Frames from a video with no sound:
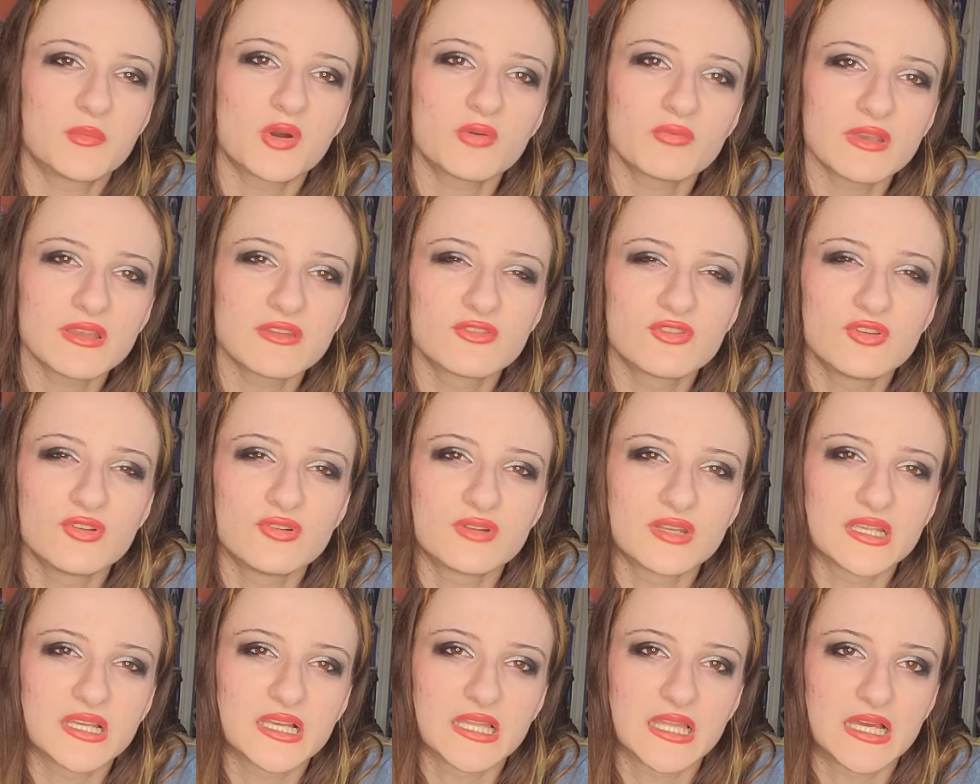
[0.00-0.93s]
I'm always
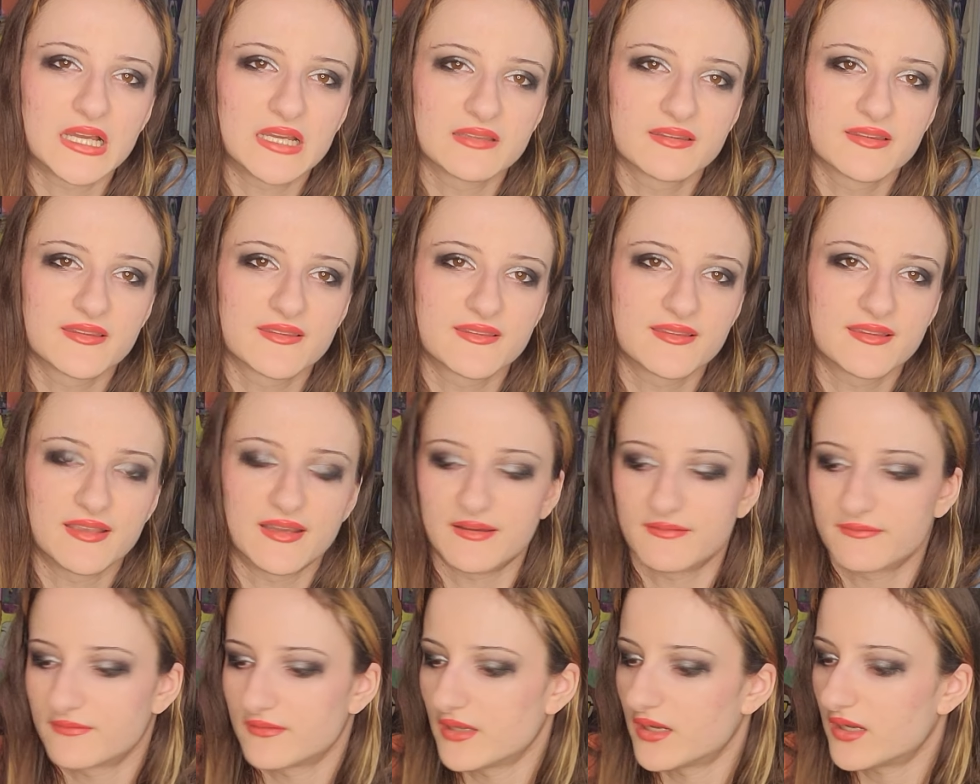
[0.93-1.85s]
doing a lot of
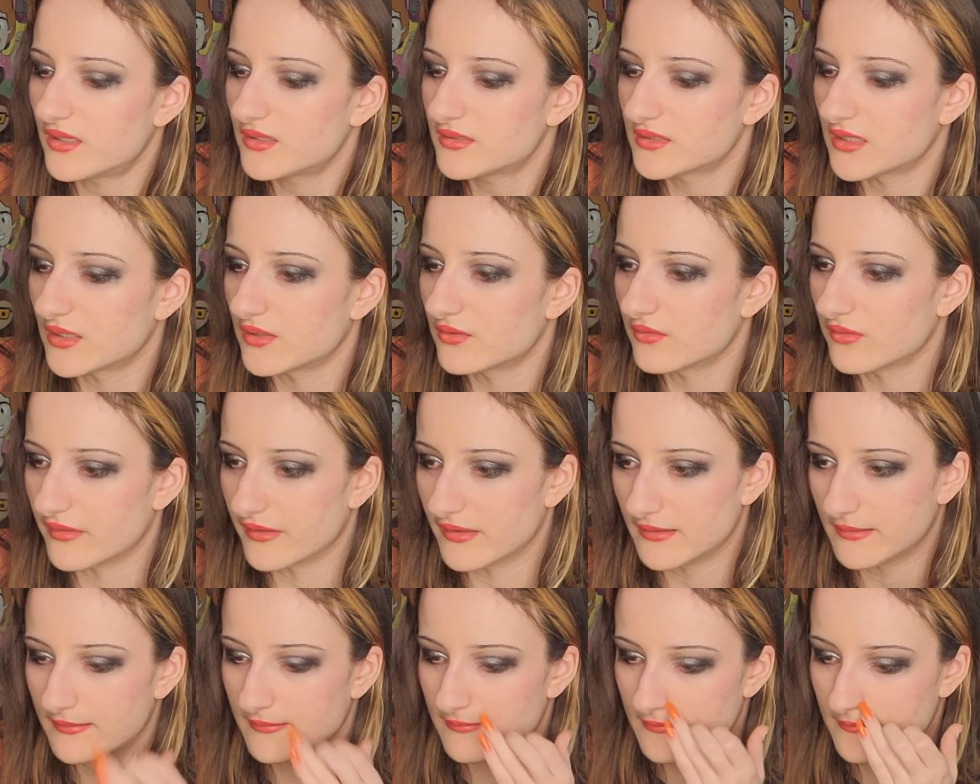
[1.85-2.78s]
stuff. Y'all know
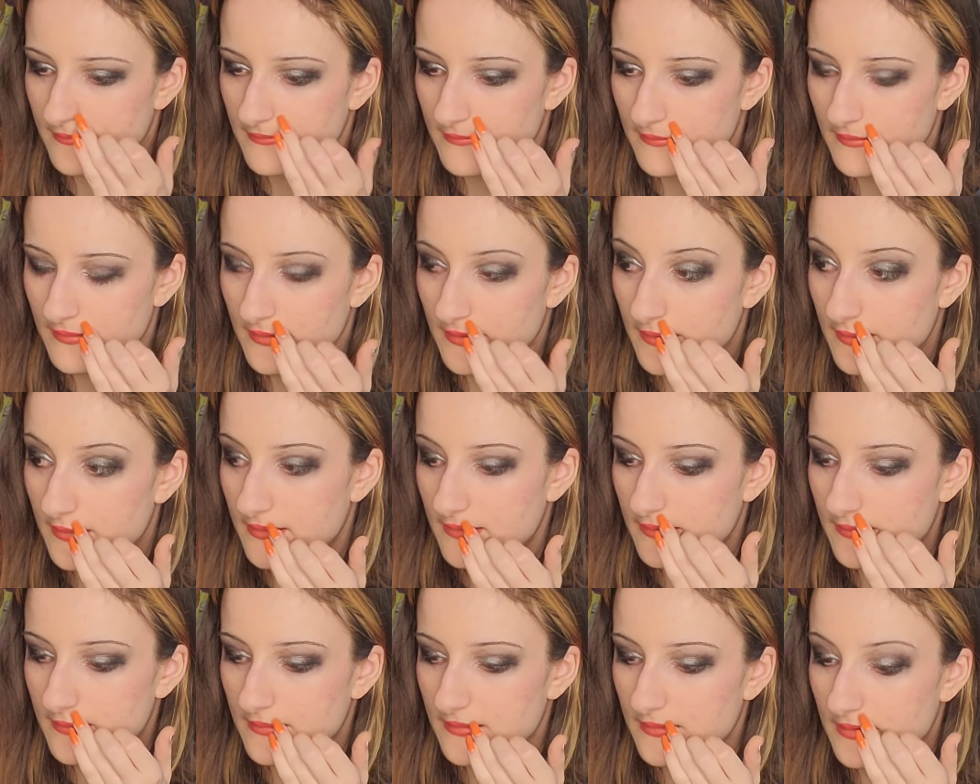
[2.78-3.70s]
this.
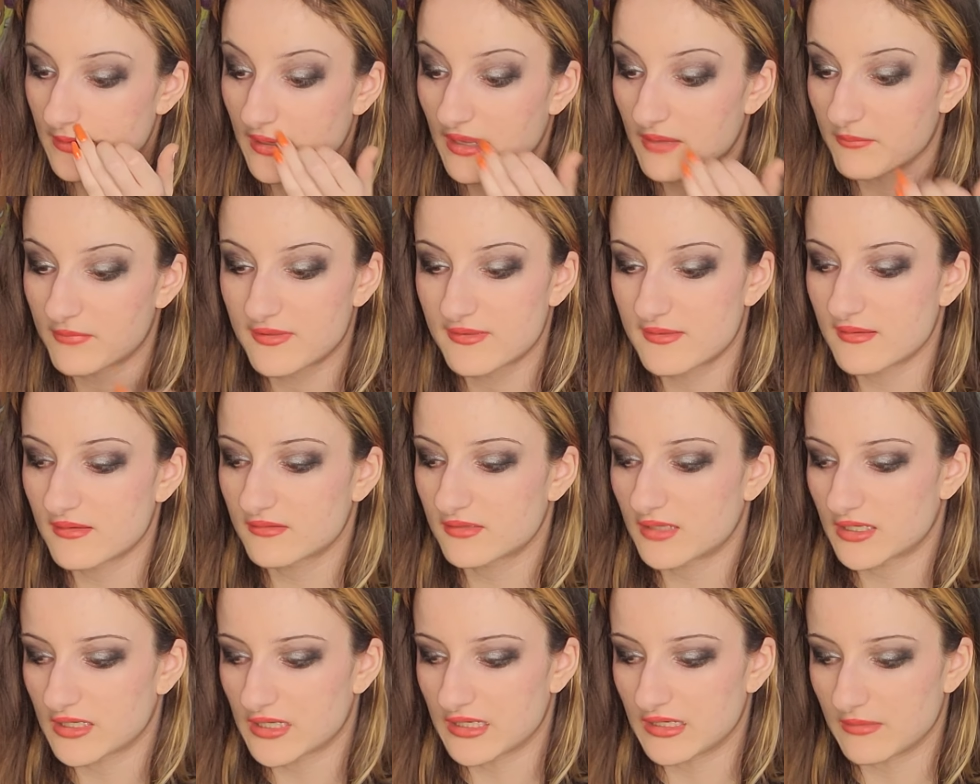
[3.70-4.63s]
I'm still
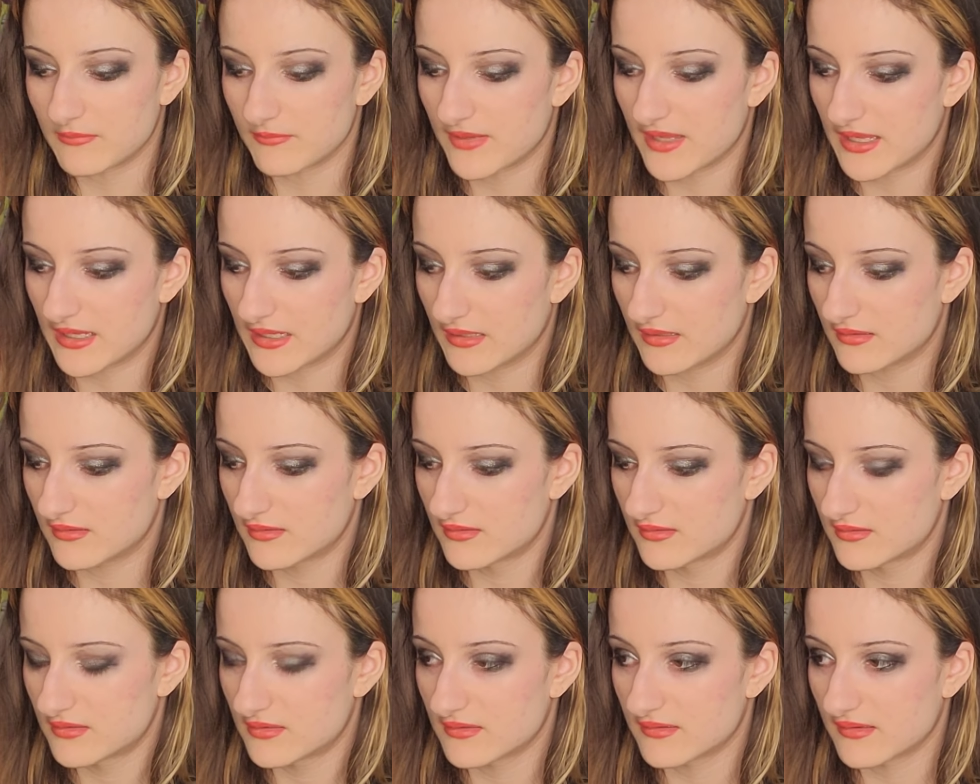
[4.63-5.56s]
not getting paid
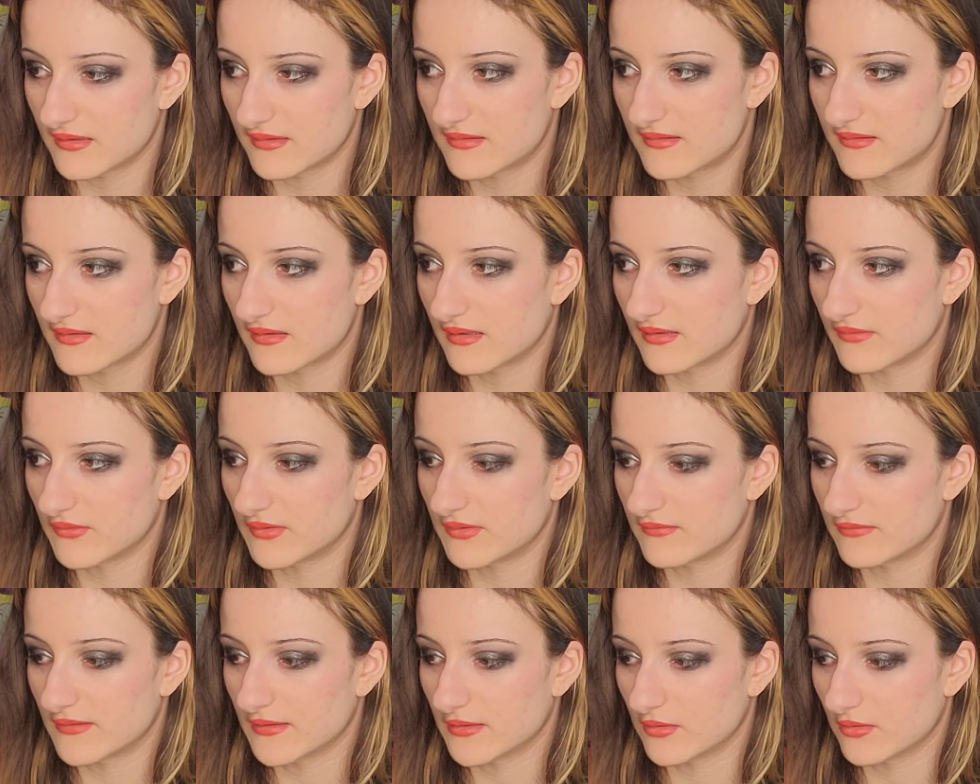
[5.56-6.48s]
because I still
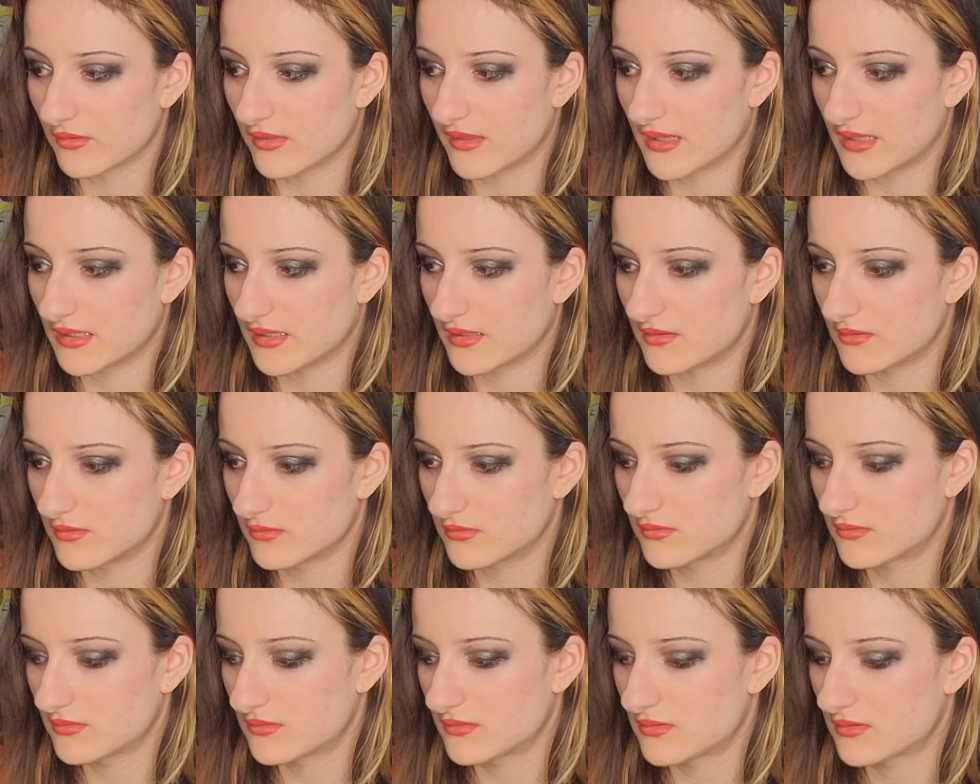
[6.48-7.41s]
haven't figured that out.
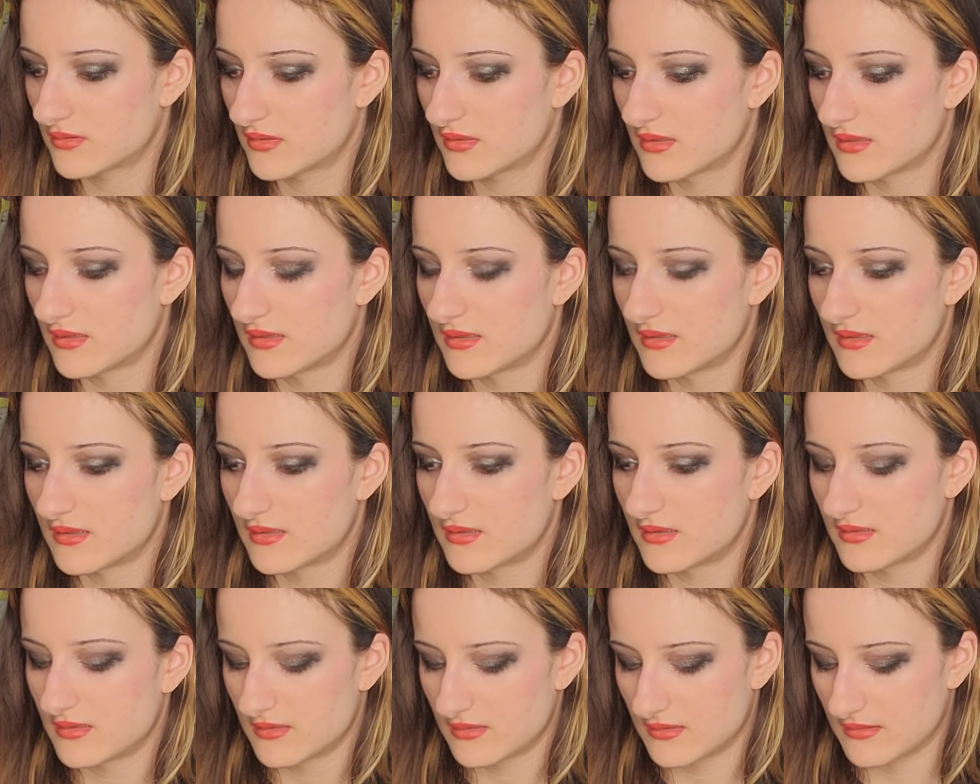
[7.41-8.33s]

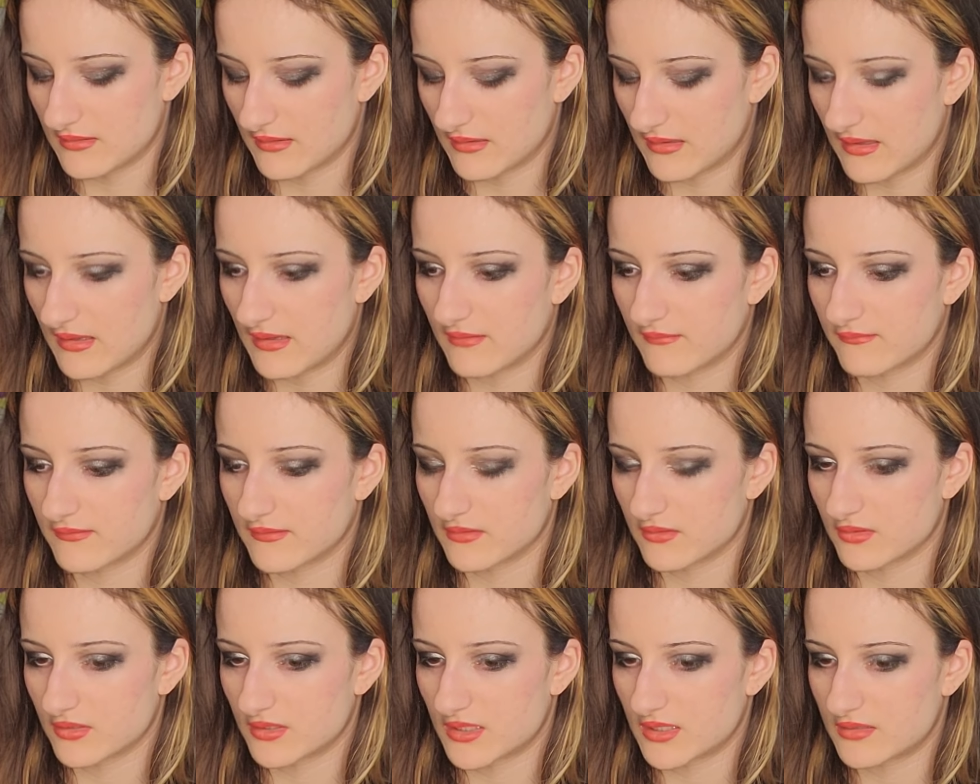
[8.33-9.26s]
I can't
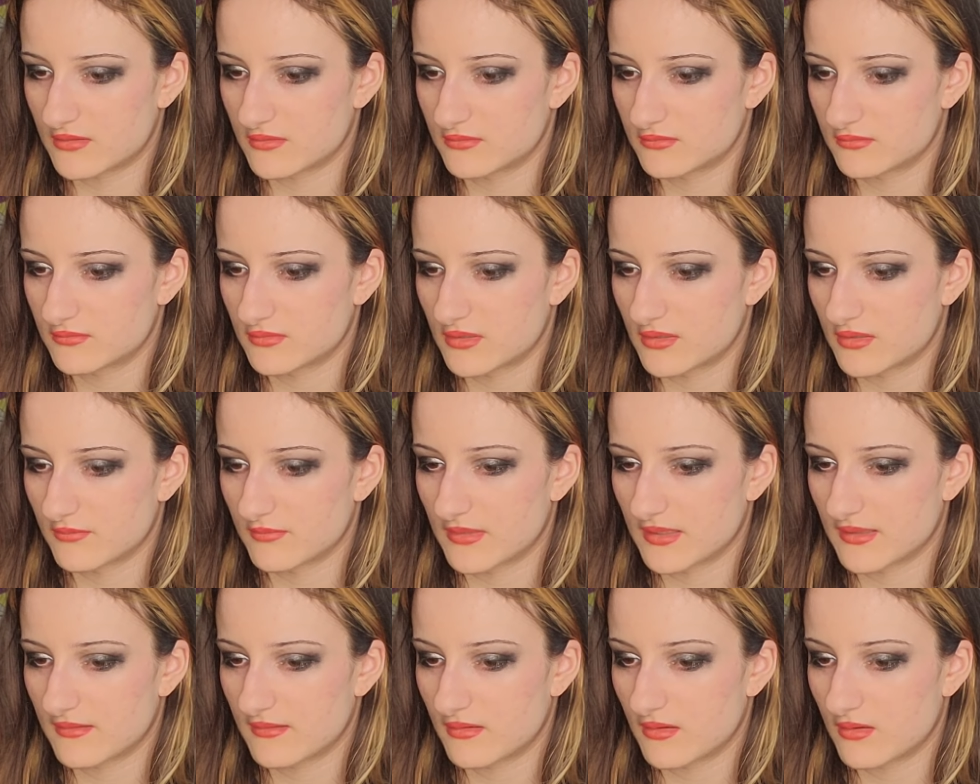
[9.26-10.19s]
figure it out on
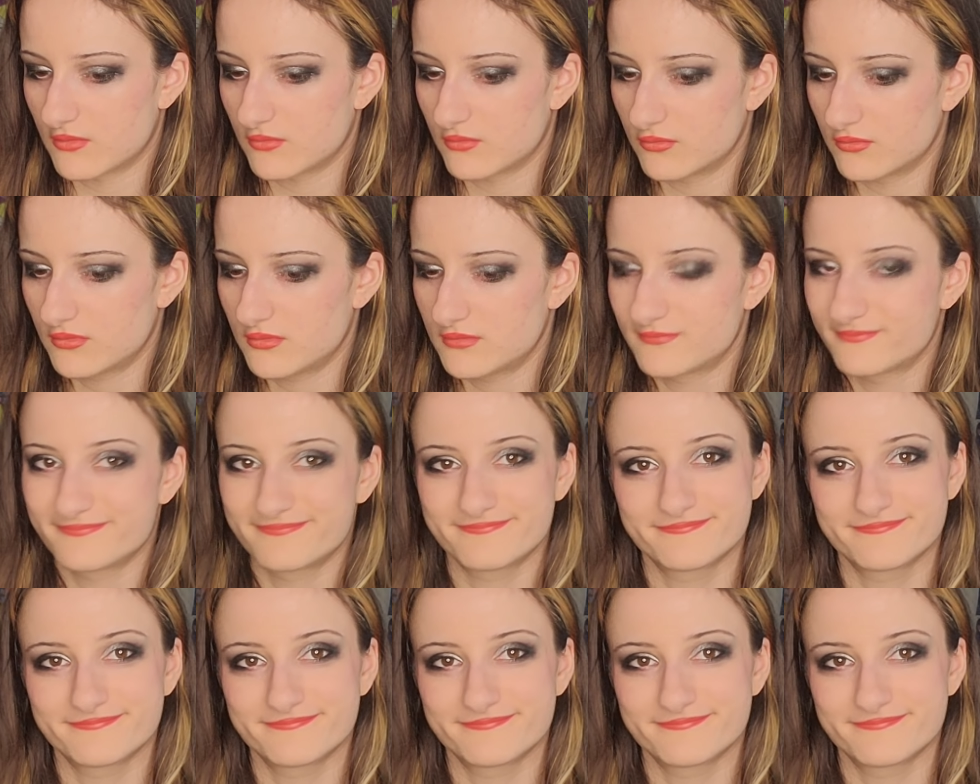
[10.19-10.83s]
my own.